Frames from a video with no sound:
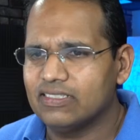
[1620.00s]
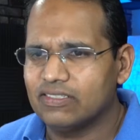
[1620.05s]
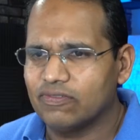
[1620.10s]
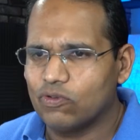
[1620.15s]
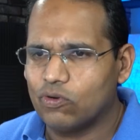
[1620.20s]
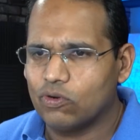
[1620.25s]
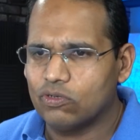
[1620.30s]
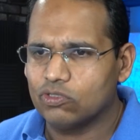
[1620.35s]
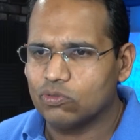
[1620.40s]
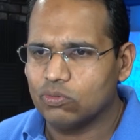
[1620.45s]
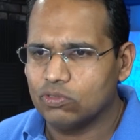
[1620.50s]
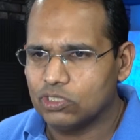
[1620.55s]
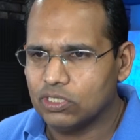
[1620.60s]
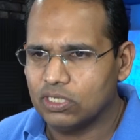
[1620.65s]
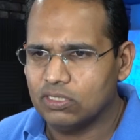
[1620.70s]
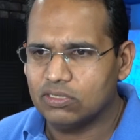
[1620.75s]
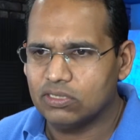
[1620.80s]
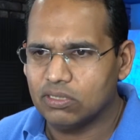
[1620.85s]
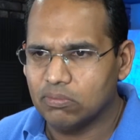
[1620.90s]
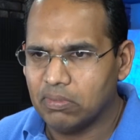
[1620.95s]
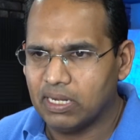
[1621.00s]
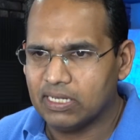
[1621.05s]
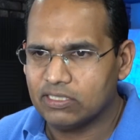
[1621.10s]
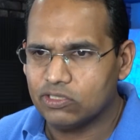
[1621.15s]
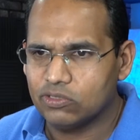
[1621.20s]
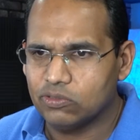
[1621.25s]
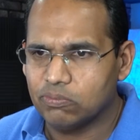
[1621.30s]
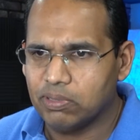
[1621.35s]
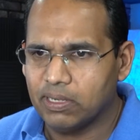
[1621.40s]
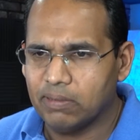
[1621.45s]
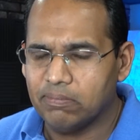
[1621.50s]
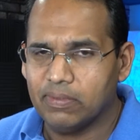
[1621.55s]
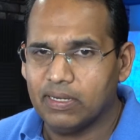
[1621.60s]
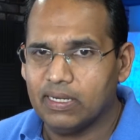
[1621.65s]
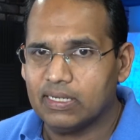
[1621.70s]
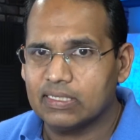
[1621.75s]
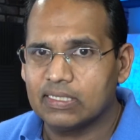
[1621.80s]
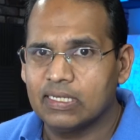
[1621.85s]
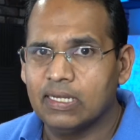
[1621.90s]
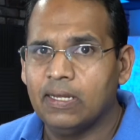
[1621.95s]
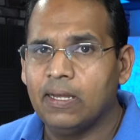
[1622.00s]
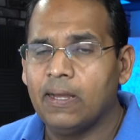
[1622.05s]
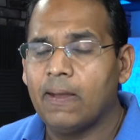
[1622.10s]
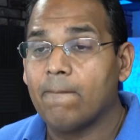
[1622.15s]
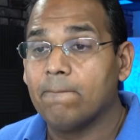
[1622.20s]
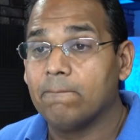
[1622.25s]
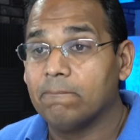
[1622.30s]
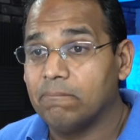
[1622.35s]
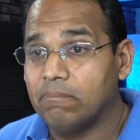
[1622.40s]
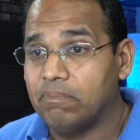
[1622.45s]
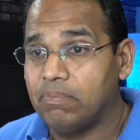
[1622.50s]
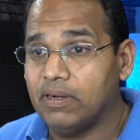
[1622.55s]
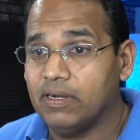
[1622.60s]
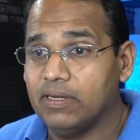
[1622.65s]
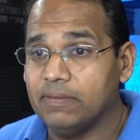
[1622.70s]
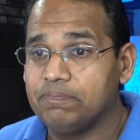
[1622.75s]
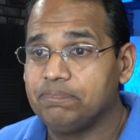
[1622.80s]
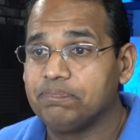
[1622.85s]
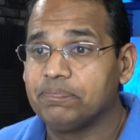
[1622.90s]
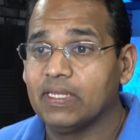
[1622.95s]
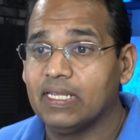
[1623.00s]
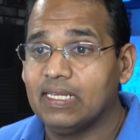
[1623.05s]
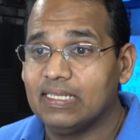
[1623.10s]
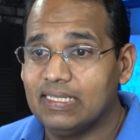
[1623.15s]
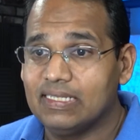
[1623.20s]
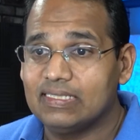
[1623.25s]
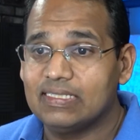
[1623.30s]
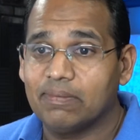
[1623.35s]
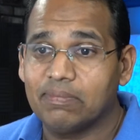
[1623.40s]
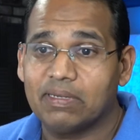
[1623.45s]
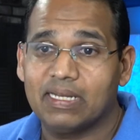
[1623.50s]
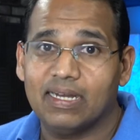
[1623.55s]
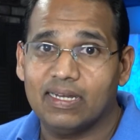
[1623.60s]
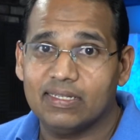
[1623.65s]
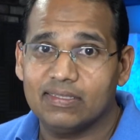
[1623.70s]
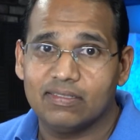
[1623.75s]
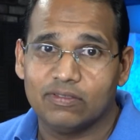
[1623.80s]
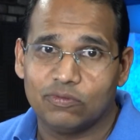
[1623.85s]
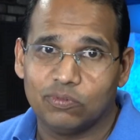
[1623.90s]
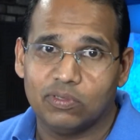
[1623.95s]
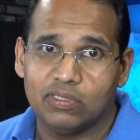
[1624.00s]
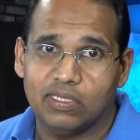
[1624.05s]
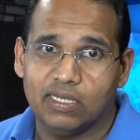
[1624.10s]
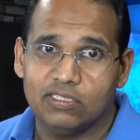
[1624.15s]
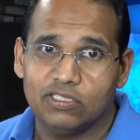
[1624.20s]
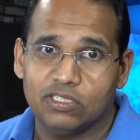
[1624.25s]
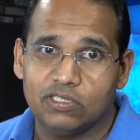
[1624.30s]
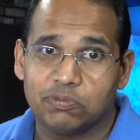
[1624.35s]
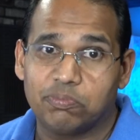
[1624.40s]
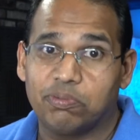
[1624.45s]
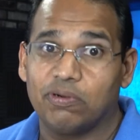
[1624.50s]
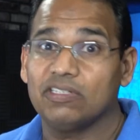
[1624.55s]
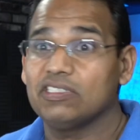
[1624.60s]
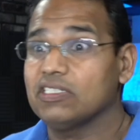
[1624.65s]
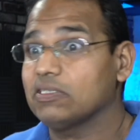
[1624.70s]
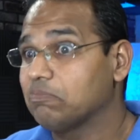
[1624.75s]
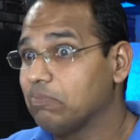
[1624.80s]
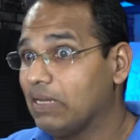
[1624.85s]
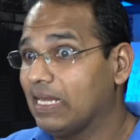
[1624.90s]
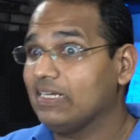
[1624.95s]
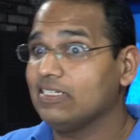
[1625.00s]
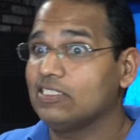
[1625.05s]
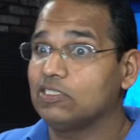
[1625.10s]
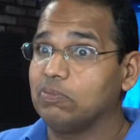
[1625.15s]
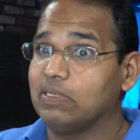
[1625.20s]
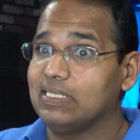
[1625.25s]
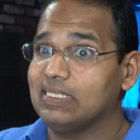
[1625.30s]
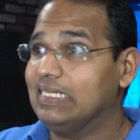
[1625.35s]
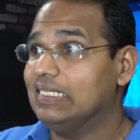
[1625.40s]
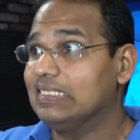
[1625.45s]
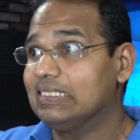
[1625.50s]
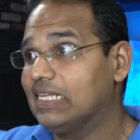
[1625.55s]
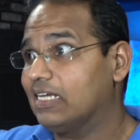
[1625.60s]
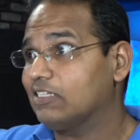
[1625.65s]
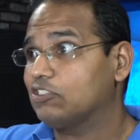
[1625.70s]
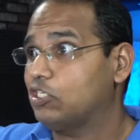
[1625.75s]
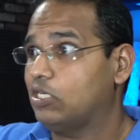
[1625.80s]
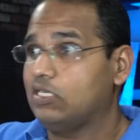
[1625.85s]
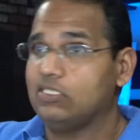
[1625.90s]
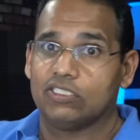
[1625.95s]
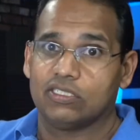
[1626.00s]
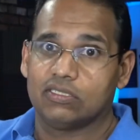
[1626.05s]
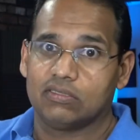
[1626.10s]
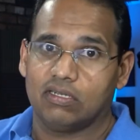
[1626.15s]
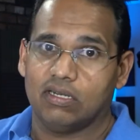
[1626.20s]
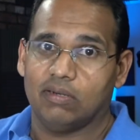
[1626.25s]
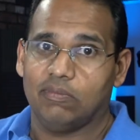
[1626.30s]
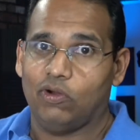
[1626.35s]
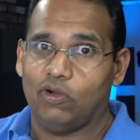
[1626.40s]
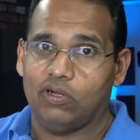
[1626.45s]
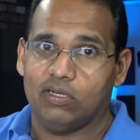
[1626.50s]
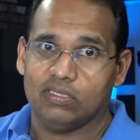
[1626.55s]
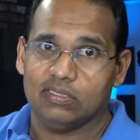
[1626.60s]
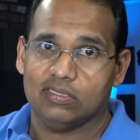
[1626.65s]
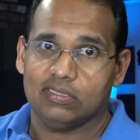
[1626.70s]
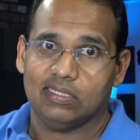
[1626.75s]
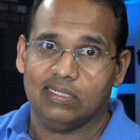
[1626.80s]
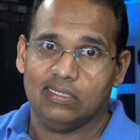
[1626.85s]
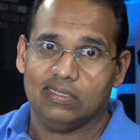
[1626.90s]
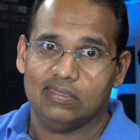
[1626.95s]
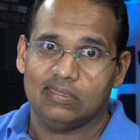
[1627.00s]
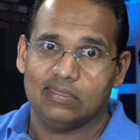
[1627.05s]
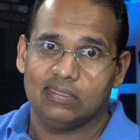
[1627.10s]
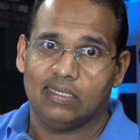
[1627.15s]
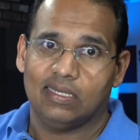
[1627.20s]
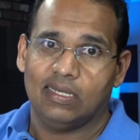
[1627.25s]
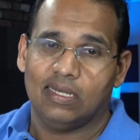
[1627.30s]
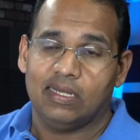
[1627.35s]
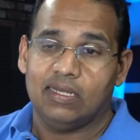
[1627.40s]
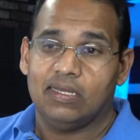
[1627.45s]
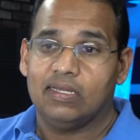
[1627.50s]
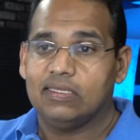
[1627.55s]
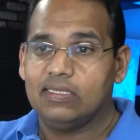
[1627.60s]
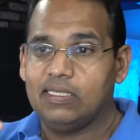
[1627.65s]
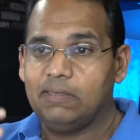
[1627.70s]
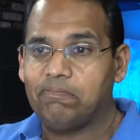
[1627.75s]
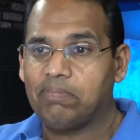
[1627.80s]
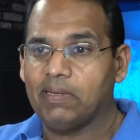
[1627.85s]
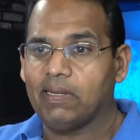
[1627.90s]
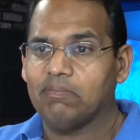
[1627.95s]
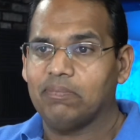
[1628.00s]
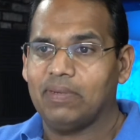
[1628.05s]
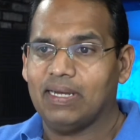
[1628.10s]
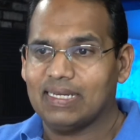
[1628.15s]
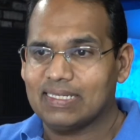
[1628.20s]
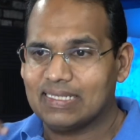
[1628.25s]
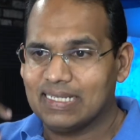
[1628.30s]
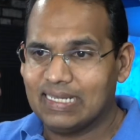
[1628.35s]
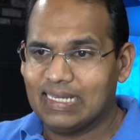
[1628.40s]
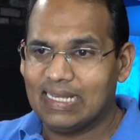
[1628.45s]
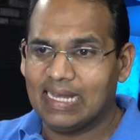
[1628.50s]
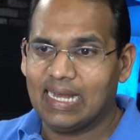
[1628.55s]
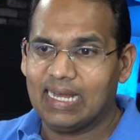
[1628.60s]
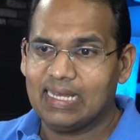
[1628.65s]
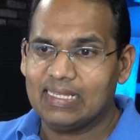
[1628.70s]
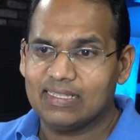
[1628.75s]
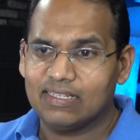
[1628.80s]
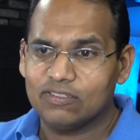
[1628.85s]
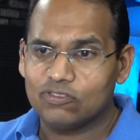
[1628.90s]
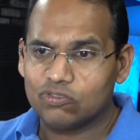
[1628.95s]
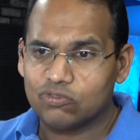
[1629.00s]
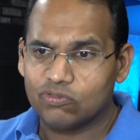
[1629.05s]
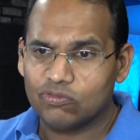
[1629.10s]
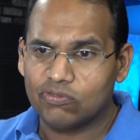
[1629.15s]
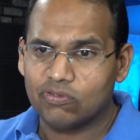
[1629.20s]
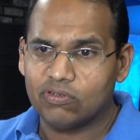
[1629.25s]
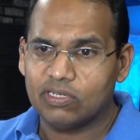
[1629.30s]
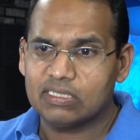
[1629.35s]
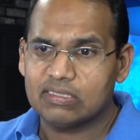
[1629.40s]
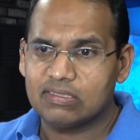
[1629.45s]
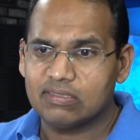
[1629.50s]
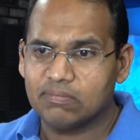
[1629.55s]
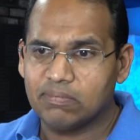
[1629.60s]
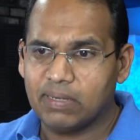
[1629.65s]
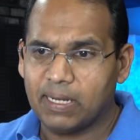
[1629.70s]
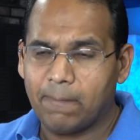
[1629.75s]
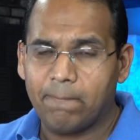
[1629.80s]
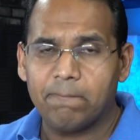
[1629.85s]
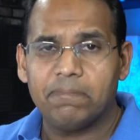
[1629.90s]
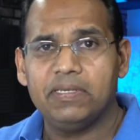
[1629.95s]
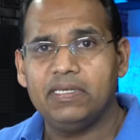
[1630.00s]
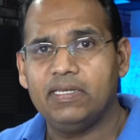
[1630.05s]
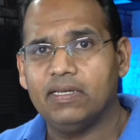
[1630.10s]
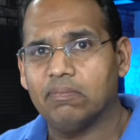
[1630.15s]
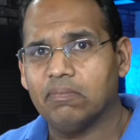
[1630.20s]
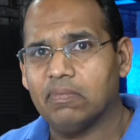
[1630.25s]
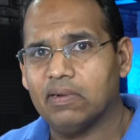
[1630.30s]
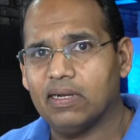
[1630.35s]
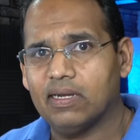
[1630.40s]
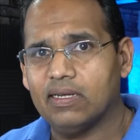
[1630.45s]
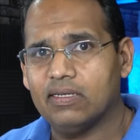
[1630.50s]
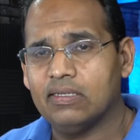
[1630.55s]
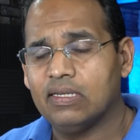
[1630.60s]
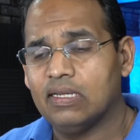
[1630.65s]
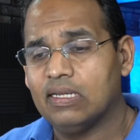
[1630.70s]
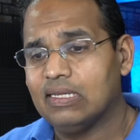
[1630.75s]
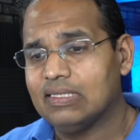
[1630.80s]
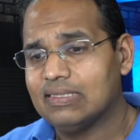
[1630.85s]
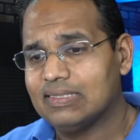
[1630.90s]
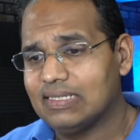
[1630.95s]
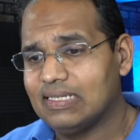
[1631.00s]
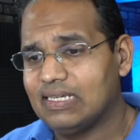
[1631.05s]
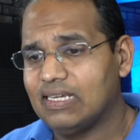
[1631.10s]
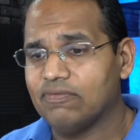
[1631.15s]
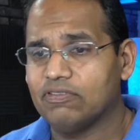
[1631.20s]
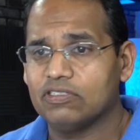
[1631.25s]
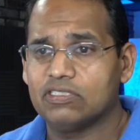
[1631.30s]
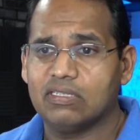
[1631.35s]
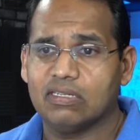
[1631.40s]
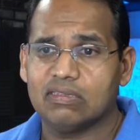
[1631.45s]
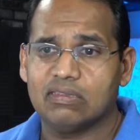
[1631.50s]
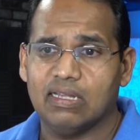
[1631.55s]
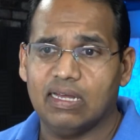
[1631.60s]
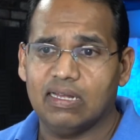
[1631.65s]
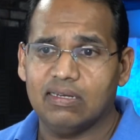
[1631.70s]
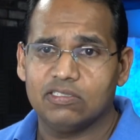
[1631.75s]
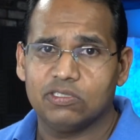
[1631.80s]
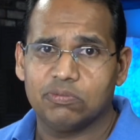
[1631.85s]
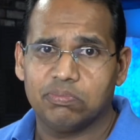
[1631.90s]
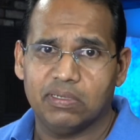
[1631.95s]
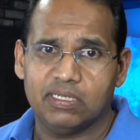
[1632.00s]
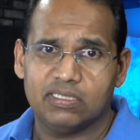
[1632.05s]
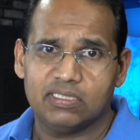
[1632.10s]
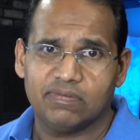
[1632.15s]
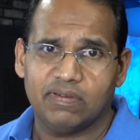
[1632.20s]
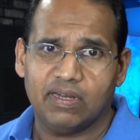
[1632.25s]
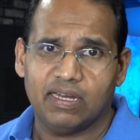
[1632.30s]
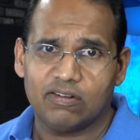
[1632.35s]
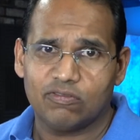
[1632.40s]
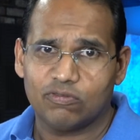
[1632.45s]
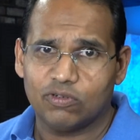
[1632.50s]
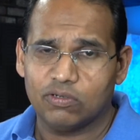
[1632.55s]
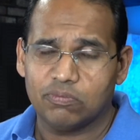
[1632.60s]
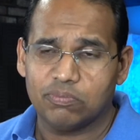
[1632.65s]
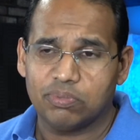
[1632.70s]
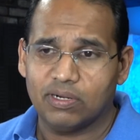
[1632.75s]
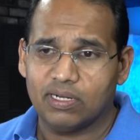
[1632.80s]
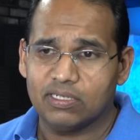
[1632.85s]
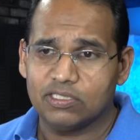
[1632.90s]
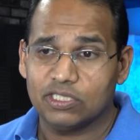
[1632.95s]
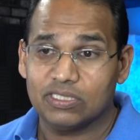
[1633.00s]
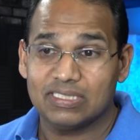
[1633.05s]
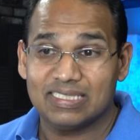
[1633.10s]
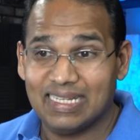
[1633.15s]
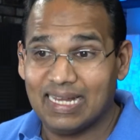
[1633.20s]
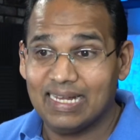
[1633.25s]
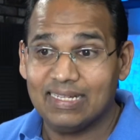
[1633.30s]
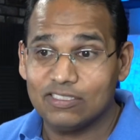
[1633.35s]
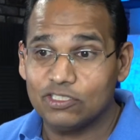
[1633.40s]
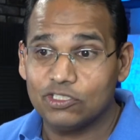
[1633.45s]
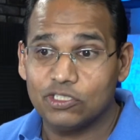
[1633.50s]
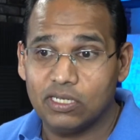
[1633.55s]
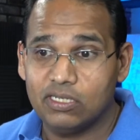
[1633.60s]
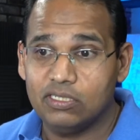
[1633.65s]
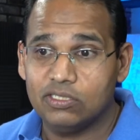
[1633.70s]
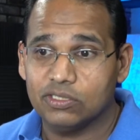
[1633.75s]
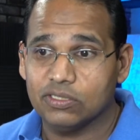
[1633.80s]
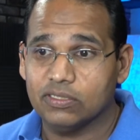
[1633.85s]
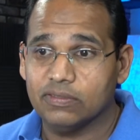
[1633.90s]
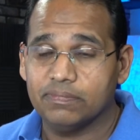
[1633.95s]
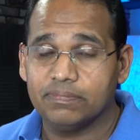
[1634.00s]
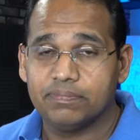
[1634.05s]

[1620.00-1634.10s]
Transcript: course, will change to match new PMBOK, but the exam content will not change. Project management is not changing come August, guys. The PMBOK, the guide that's written by PMI to give us that knowledge base of how to run projects, that's changing.